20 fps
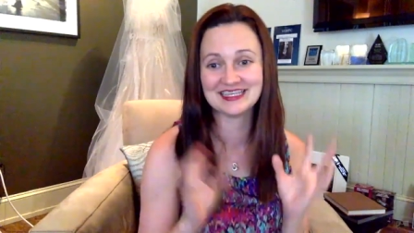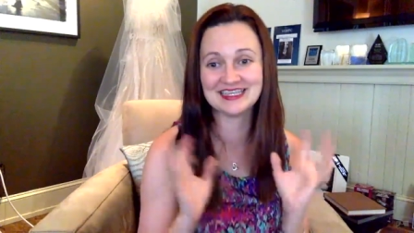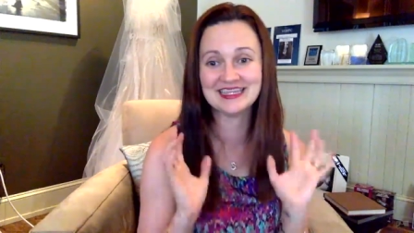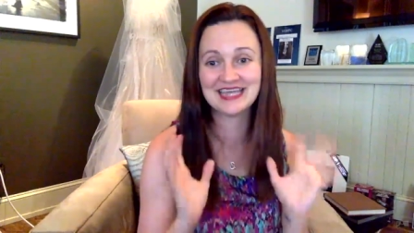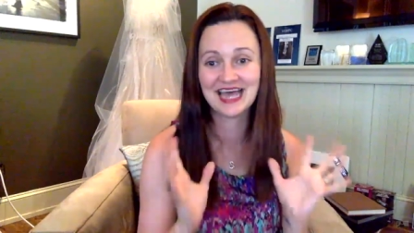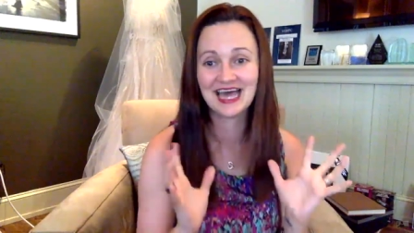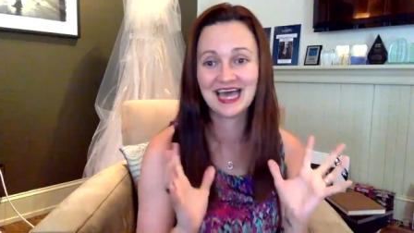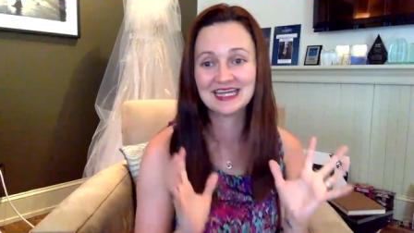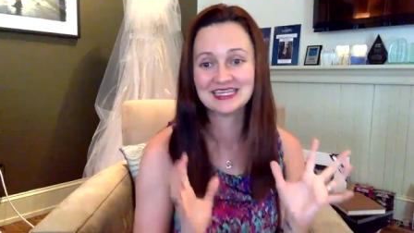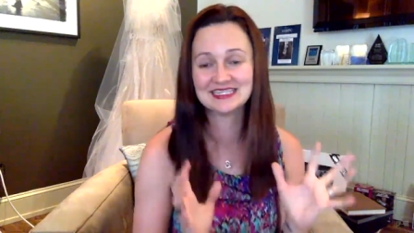And
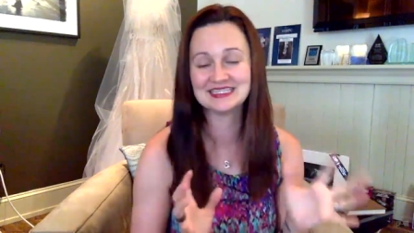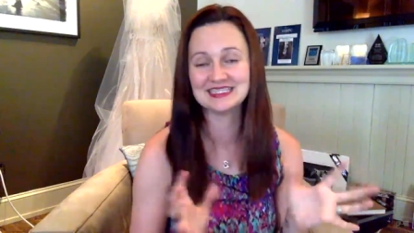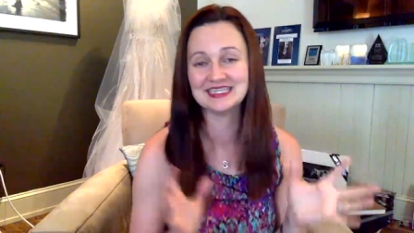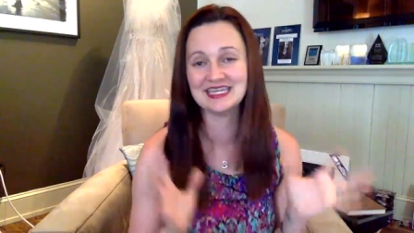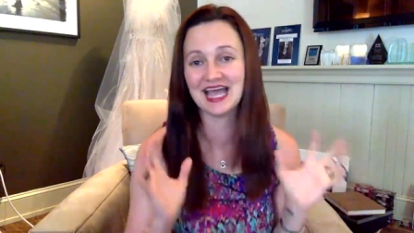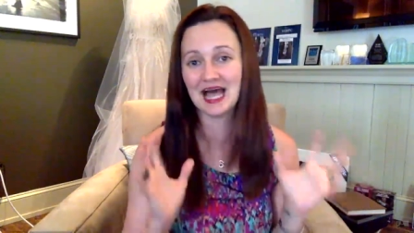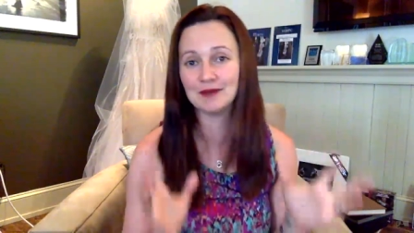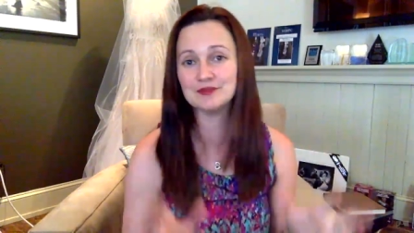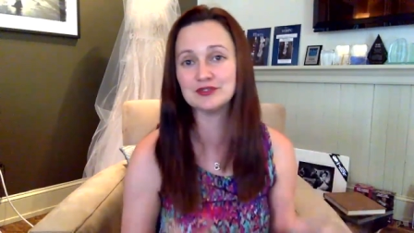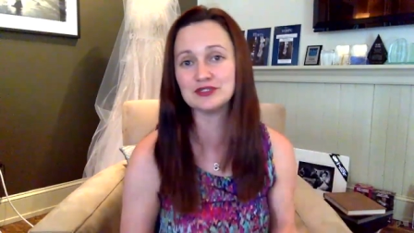that is the
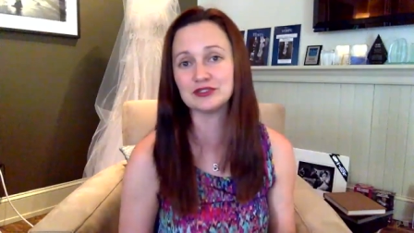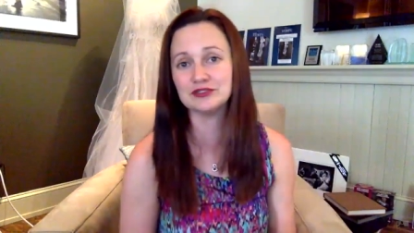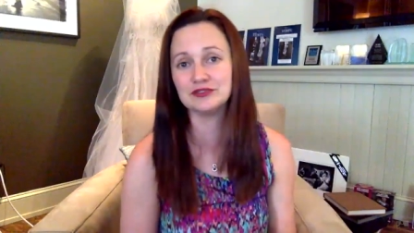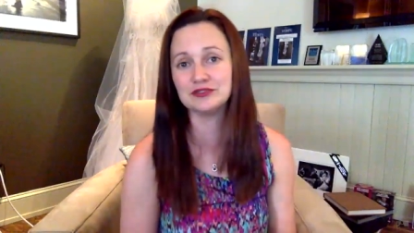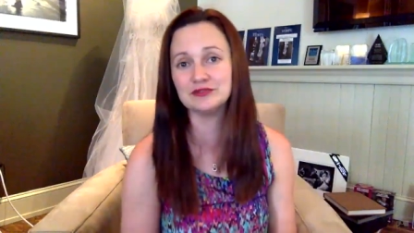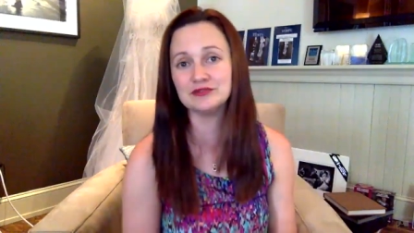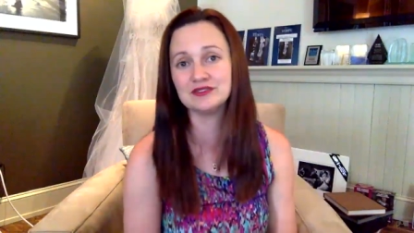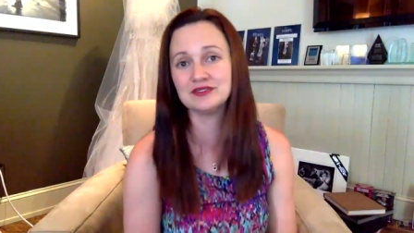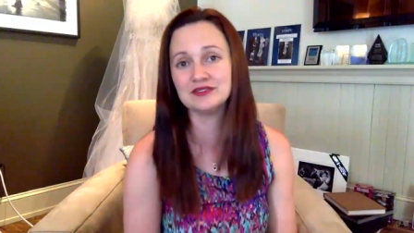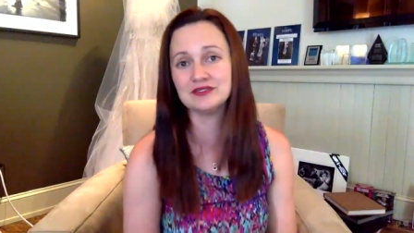
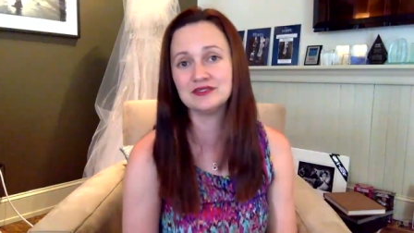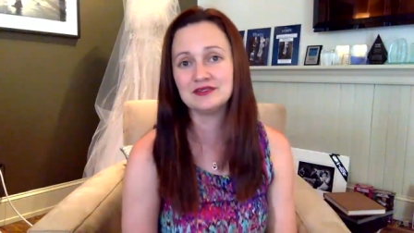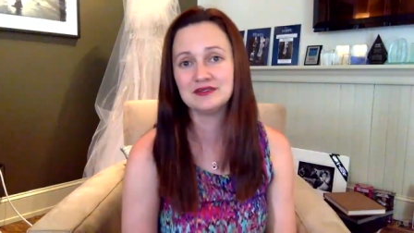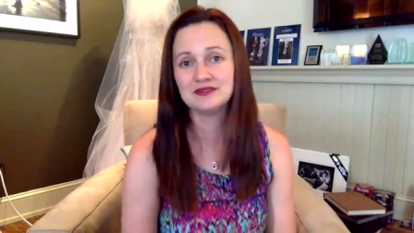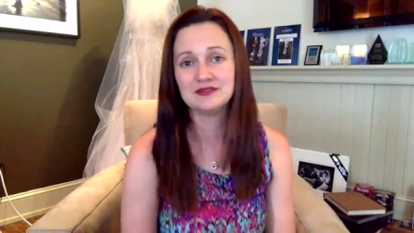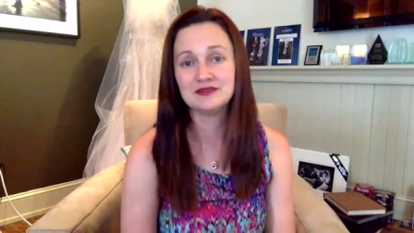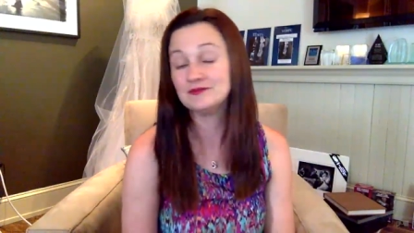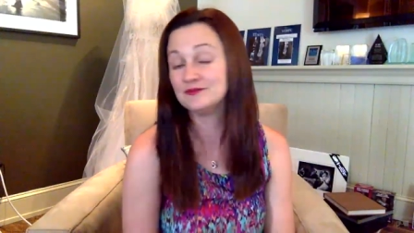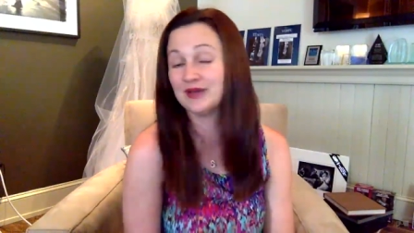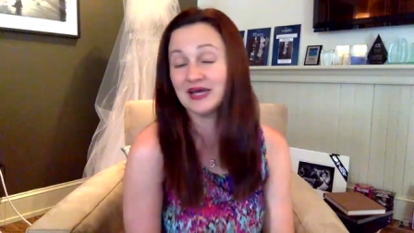absolute
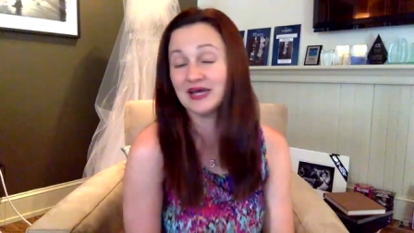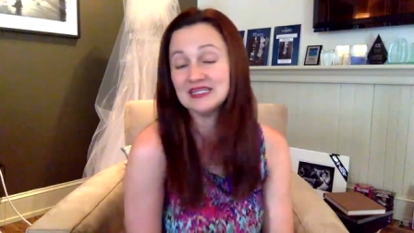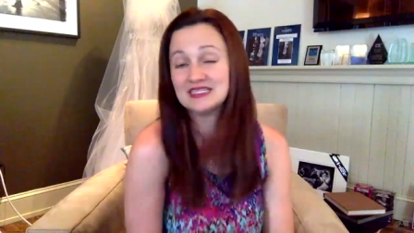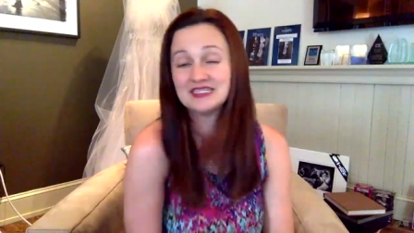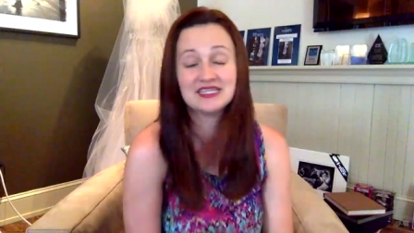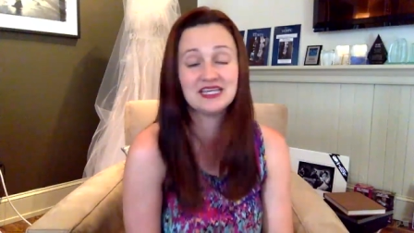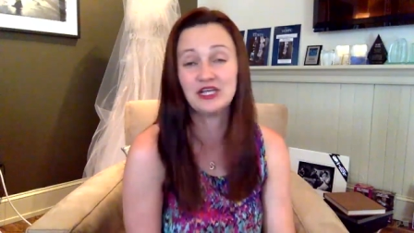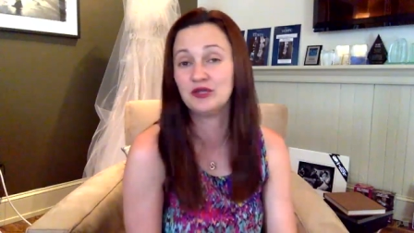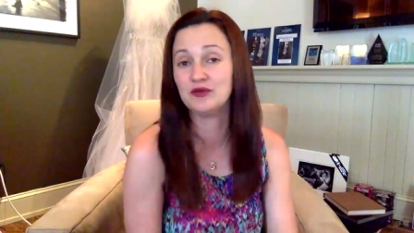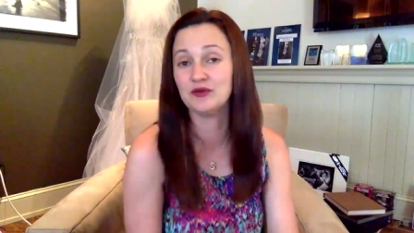best
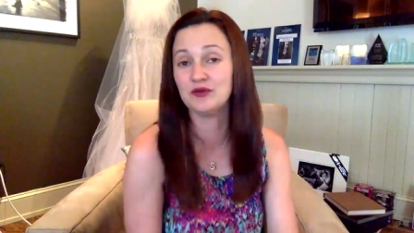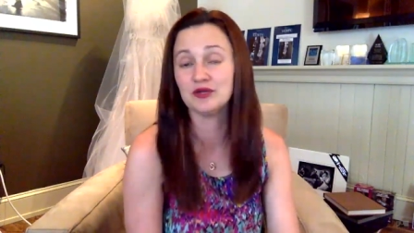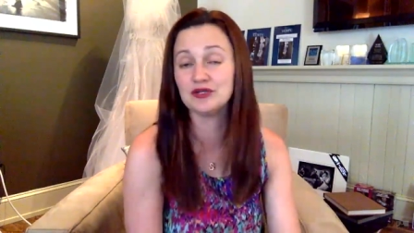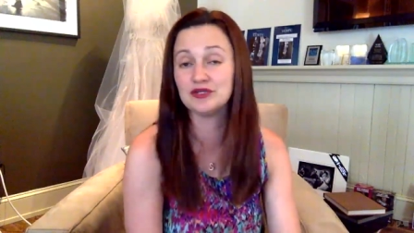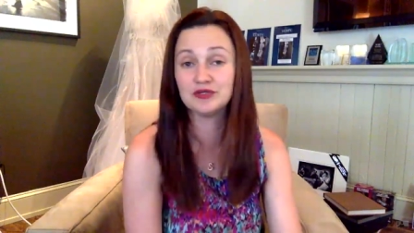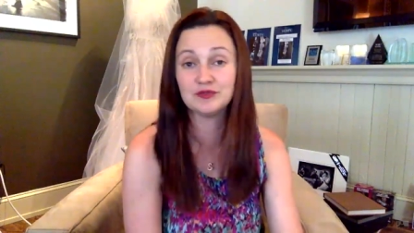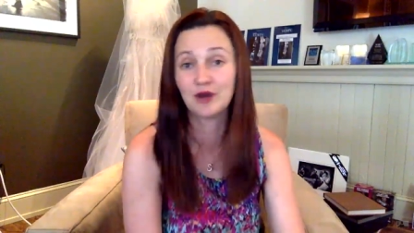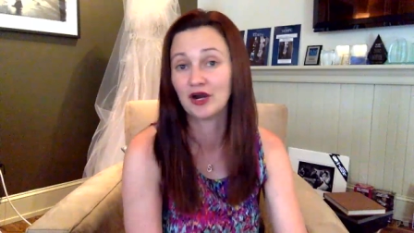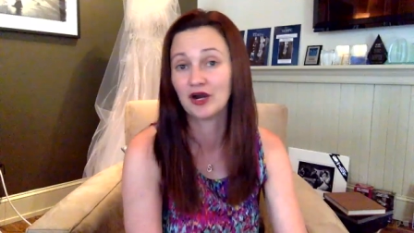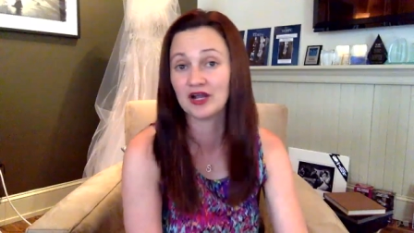thing you can
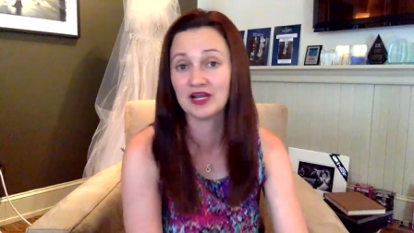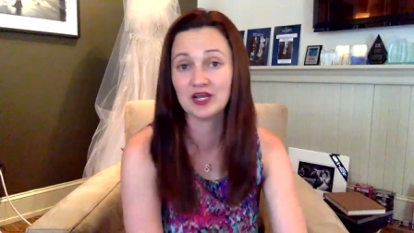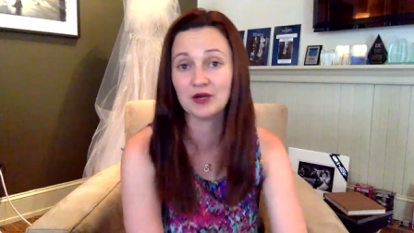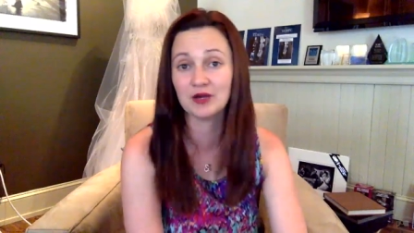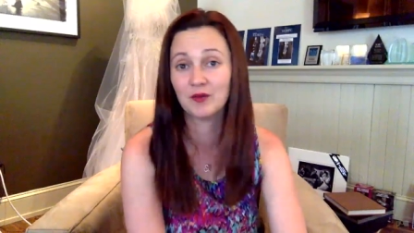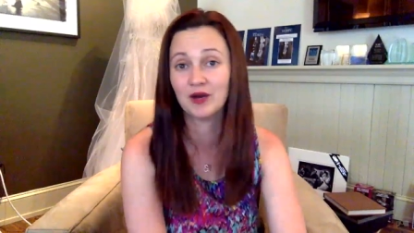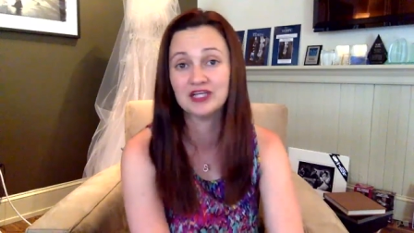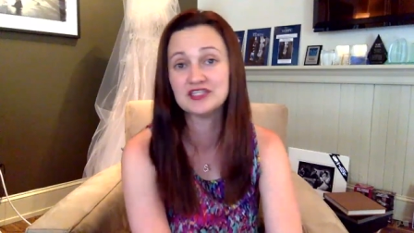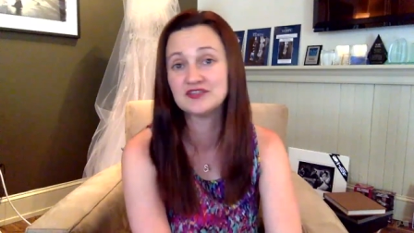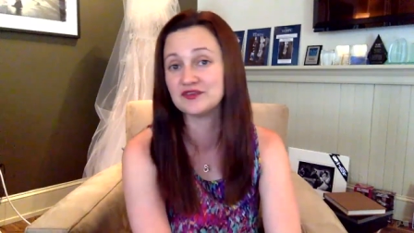do
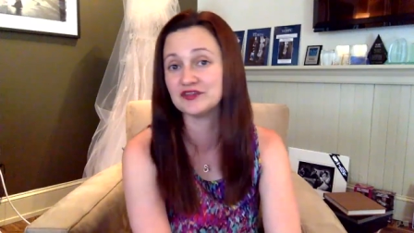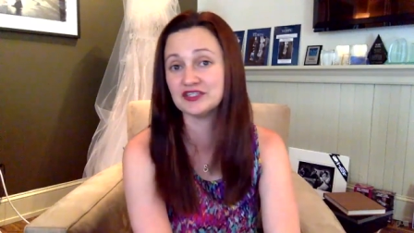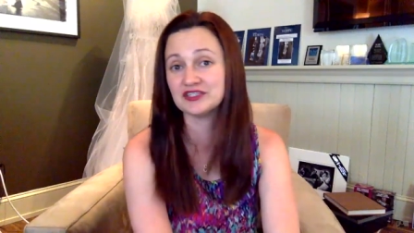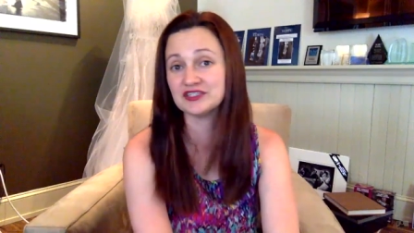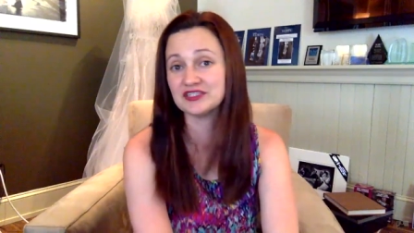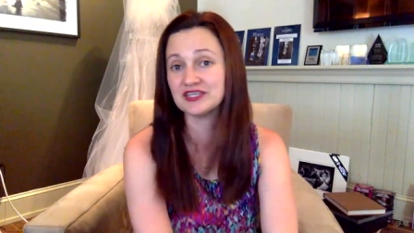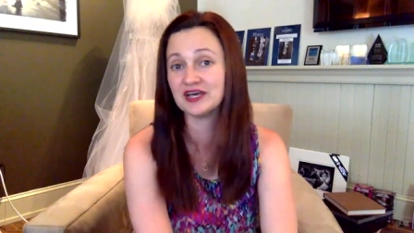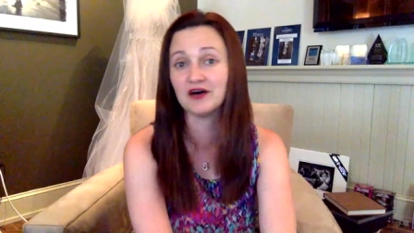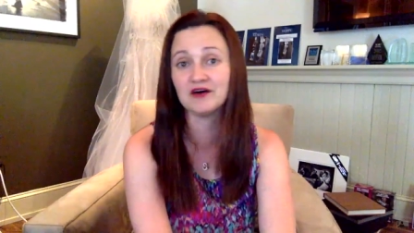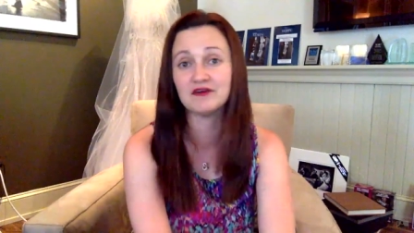marketing-wise for
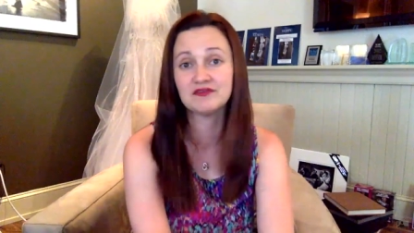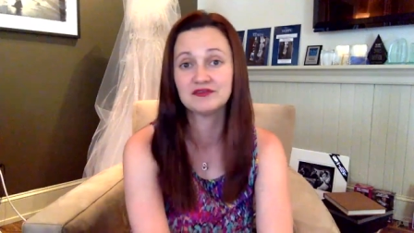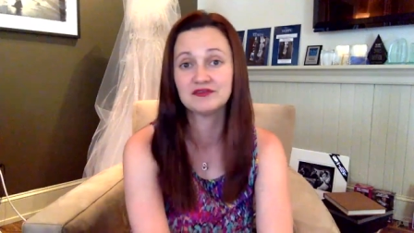yourself.